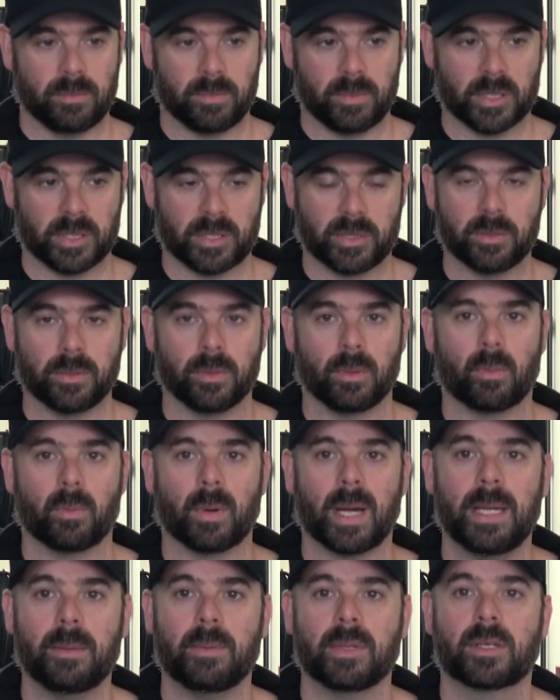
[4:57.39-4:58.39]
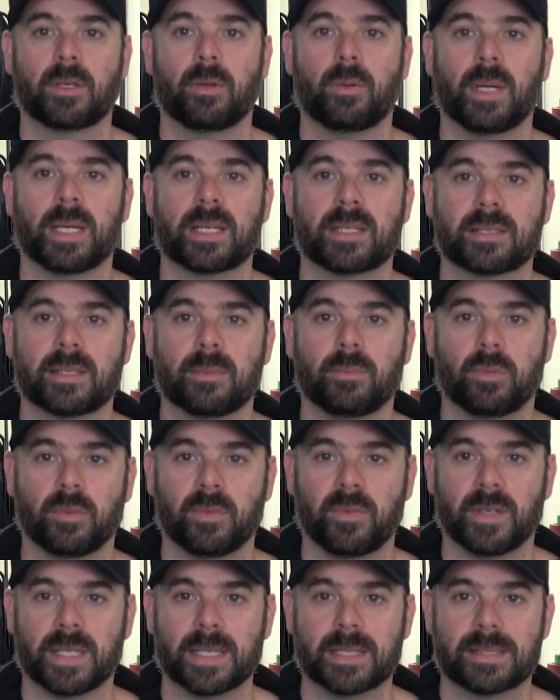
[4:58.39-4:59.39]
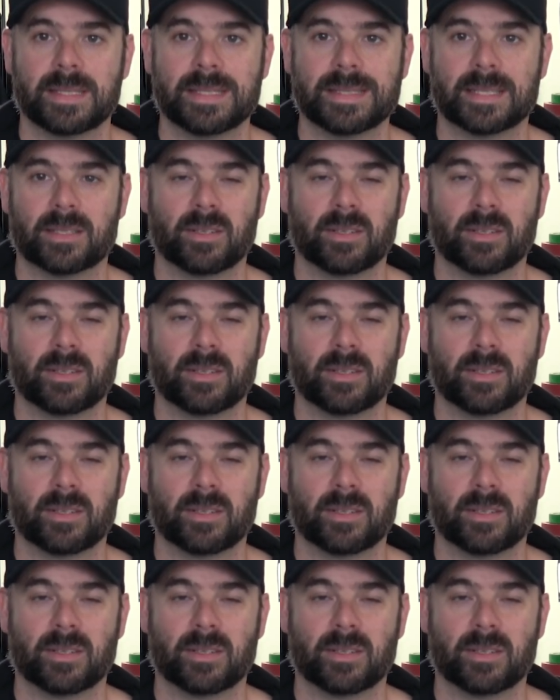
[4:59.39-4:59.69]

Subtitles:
just do away with quick, simple fixes.